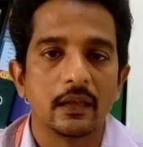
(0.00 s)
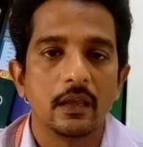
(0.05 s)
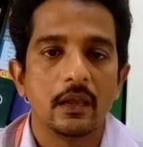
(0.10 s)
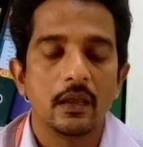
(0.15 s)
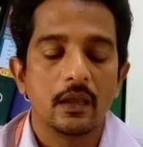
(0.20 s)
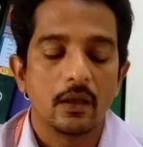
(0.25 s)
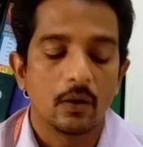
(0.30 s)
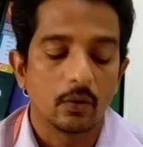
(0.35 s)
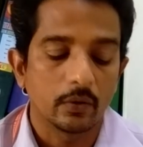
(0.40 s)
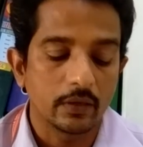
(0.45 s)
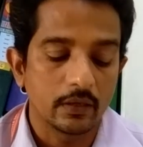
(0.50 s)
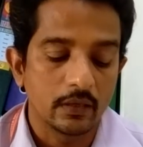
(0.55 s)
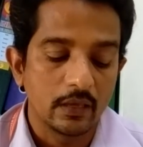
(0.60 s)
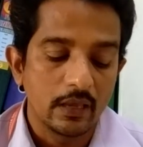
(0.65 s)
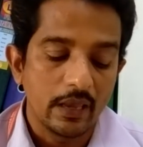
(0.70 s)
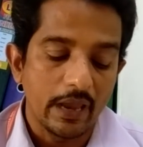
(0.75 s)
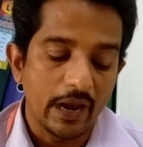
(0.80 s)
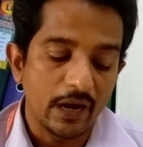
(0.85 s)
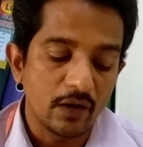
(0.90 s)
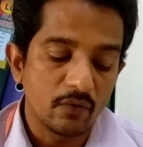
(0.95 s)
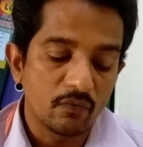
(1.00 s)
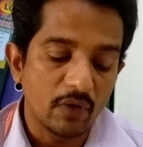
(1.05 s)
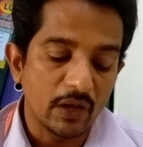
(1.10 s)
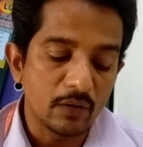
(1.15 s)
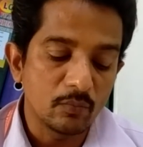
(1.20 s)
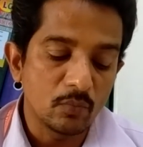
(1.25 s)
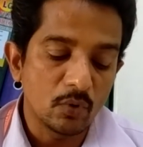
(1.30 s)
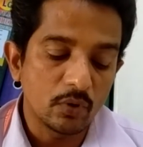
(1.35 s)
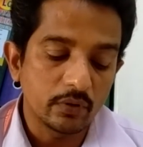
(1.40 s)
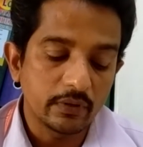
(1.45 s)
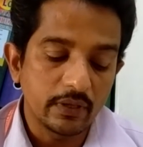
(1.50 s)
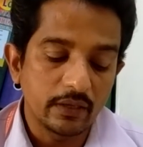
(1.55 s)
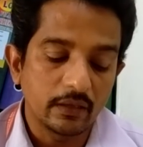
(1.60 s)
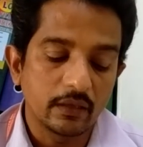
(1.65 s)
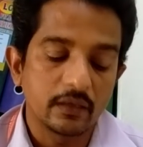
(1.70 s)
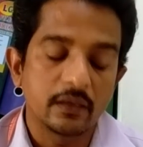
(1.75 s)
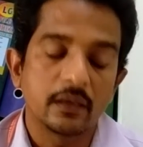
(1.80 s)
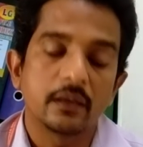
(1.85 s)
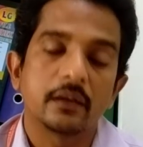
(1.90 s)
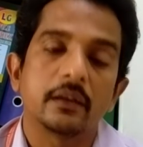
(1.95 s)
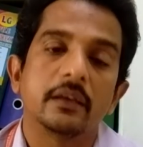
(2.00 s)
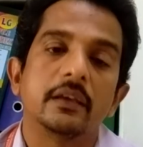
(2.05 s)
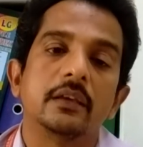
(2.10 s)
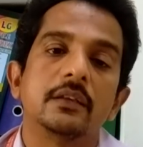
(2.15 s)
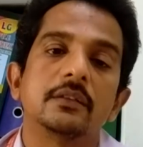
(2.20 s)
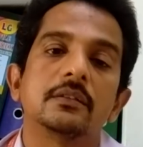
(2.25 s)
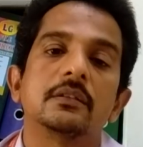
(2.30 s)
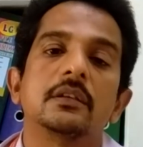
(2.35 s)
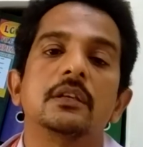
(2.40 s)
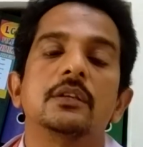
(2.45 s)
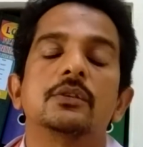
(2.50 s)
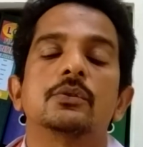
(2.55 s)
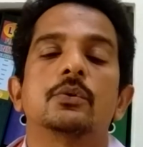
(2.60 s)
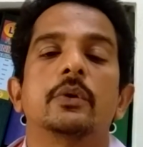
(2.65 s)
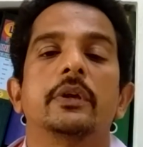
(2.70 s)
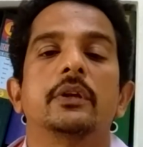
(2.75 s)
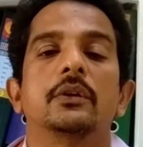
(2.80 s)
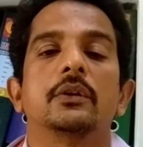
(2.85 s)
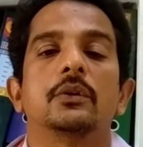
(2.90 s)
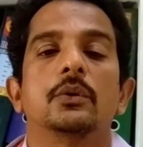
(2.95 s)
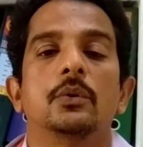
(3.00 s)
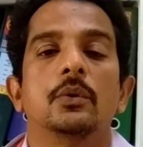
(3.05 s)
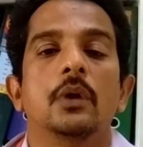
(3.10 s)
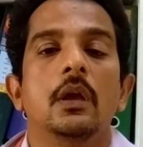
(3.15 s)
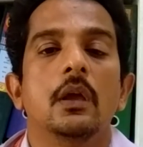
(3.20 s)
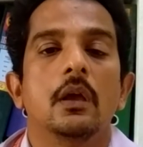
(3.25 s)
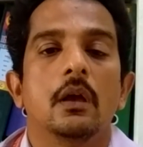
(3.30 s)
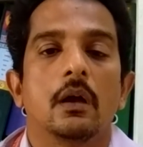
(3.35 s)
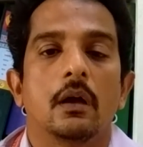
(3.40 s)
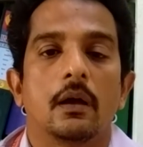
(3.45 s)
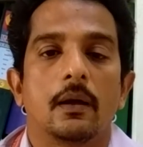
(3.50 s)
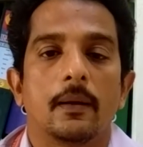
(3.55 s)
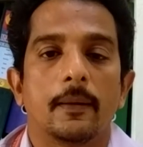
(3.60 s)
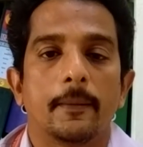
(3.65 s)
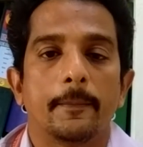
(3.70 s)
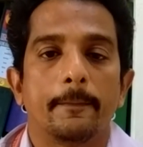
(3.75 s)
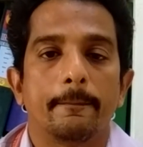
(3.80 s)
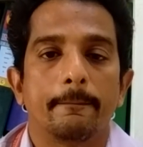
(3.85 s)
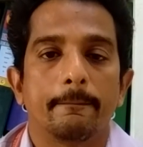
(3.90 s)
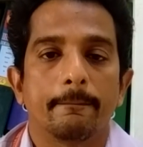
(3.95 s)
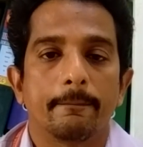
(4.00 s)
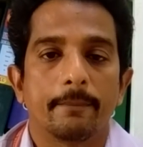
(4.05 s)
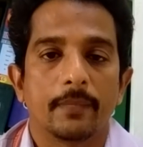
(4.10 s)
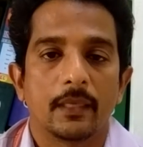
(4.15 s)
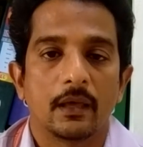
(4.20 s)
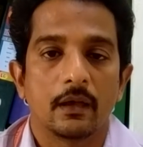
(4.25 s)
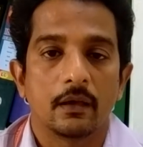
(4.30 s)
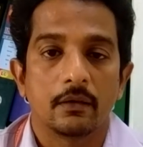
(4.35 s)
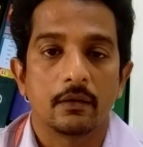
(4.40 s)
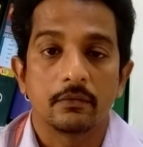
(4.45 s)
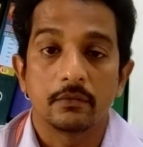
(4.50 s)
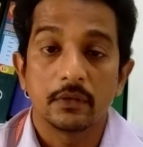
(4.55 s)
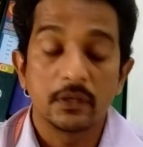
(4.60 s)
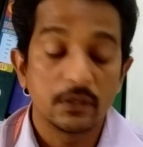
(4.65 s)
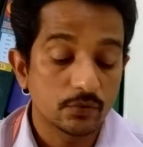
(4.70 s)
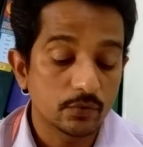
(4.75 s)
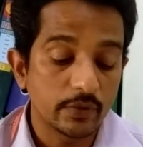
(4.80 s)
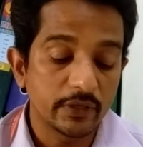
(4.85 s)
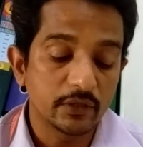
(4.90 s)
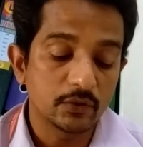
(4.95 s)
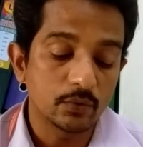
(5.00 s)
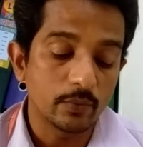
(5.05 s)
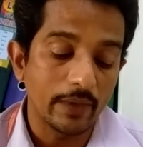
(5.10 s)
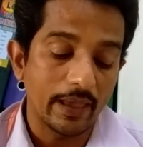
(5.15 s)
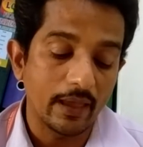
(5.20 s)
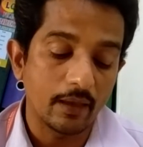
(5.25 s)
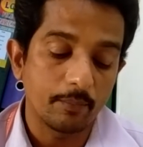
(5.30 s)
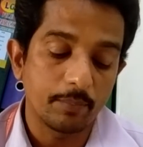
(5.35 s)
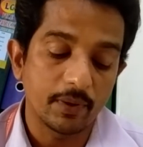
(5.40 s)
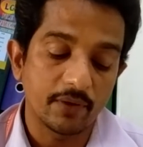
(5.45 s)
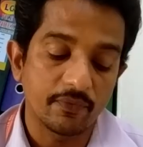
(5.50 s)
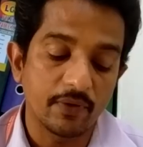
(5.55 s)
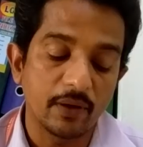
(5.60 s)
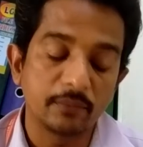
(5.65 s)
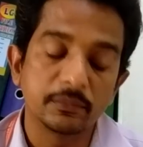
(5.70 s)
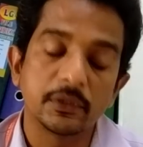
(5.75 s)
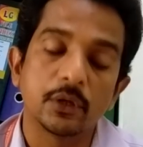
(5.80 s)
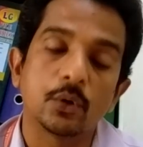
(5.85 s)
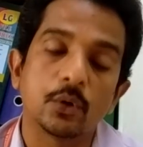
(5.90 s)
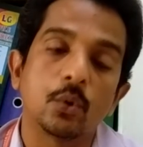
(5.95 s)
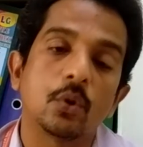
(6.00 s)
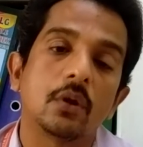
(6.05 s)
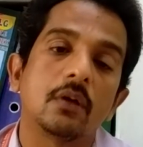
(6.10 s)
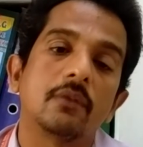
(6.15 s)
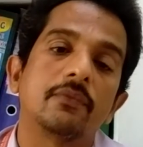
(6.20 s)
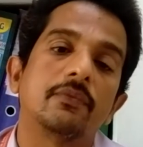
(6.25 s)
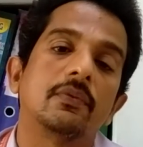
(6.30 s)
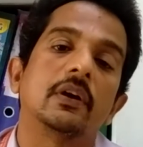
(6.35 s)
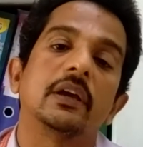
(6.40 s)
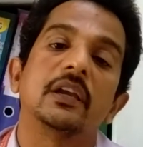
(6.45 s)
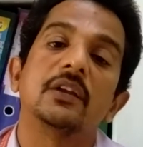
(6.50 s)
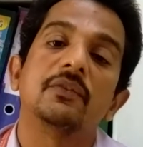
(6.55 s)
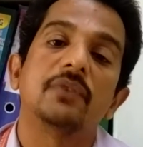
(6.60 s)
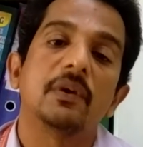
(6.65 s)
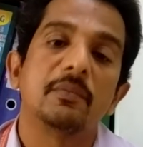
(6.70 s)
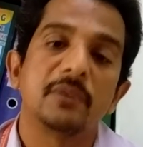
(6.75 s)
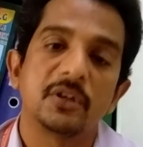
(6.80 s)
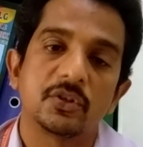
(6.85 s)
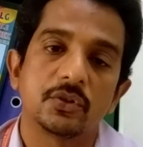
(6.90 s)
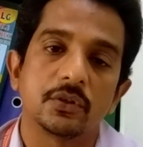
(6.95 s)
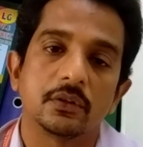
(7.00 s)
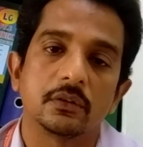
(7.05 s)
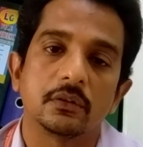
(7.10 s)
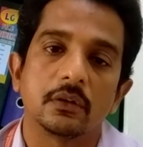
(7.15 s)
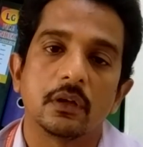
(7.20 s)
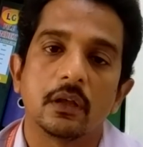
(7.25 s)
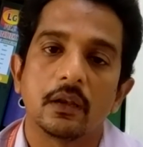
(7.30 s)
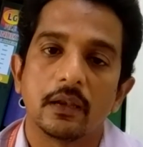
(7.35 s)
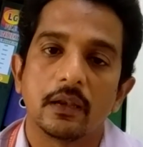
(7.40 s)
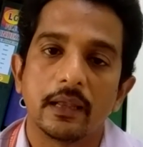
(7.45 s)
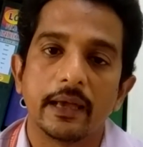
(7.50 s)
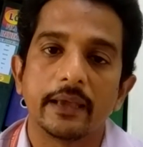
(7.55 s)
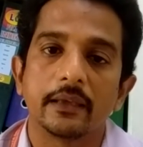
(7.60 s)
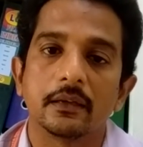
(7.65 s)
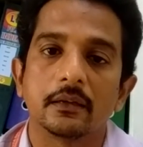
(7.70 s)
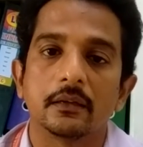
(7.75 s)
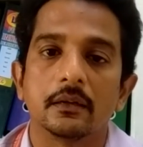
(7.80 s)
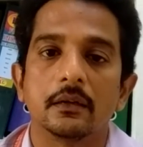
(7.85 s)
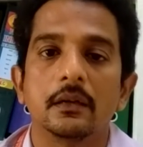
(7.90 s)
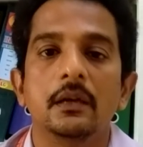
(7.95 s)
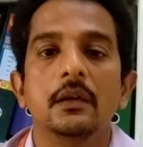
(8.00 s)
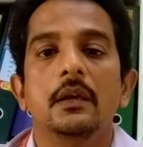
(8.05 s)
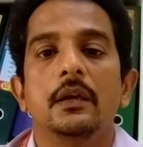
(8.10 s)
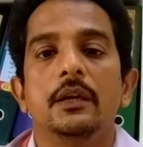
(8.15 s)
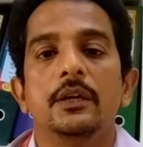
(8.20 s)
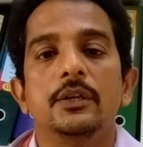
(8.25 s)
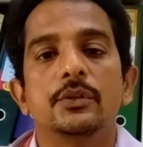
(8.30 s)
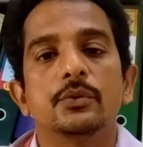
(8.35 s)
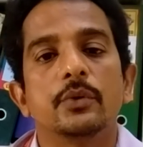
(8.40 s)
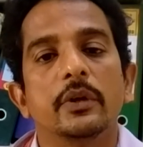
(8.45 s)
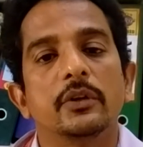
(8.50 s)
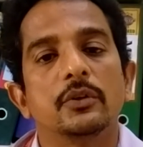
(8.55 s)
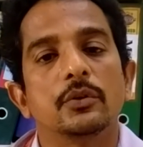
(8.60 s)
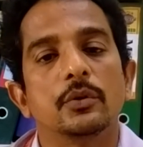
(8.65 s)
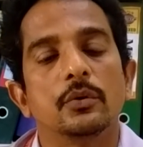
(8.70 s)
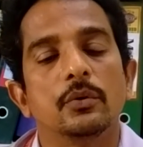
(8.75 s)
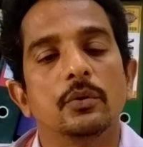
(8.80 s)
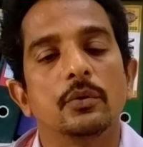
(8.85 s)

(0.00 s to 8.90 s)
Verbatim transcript: Okay, and one more thing here is he is going to uh, uh, he is going to uh, perform the role of uh, information like uh, he is going to